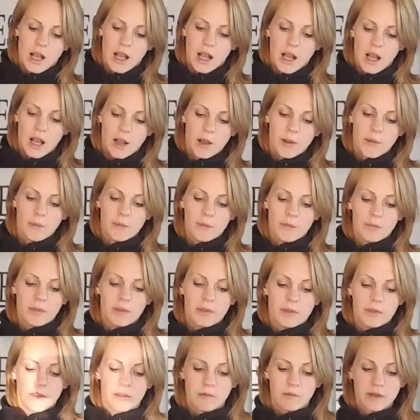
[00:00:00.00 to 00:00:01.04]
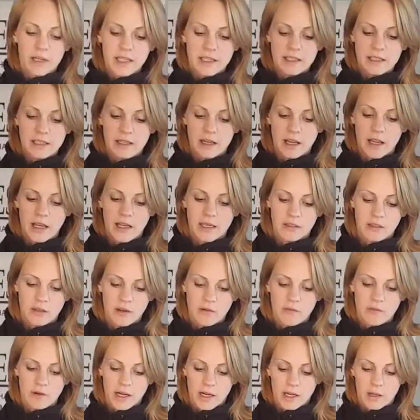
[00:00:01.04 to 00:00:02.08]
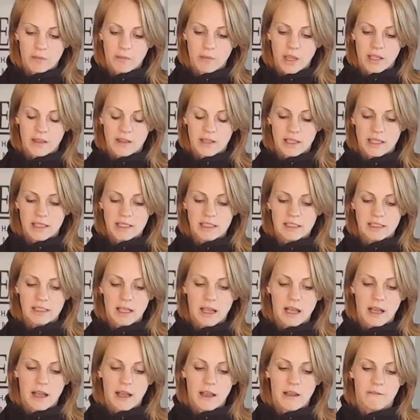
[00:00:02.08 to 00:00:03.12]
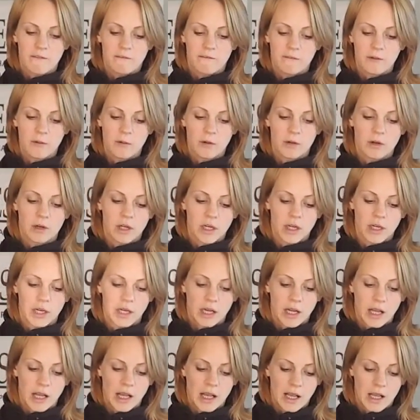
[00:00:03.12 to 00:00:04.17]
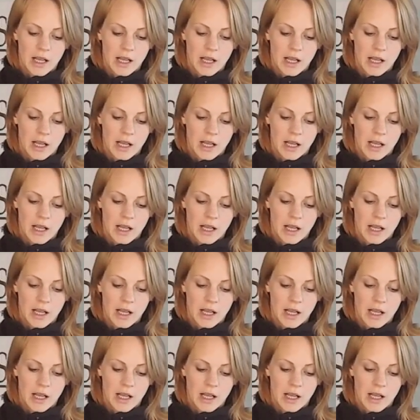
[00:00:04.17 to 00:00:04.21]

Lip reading: The reason I don't recommend this for